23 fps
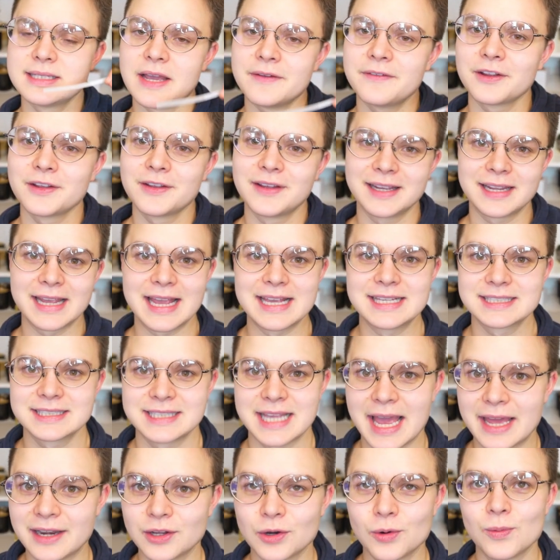definitely like a
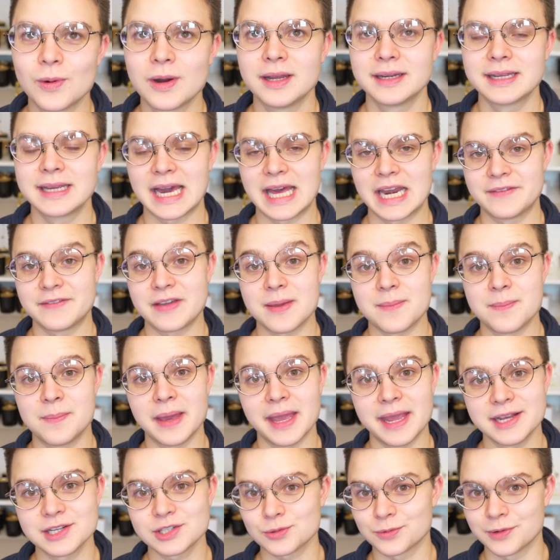sandalwood, kind of a
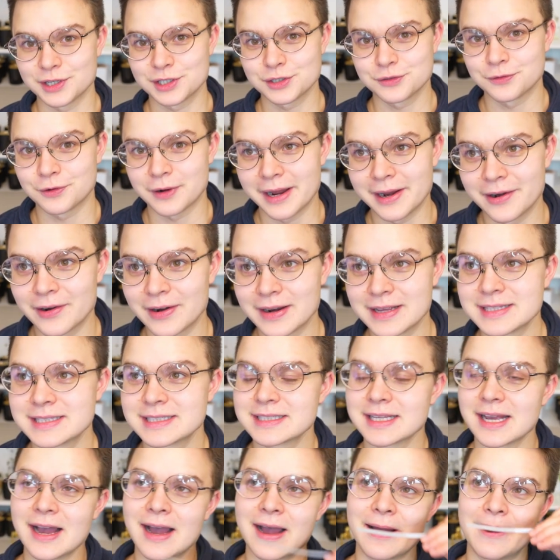base rich
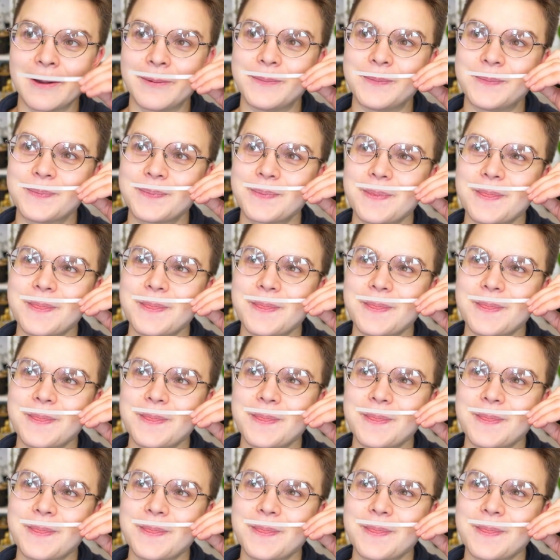fragrance. Um,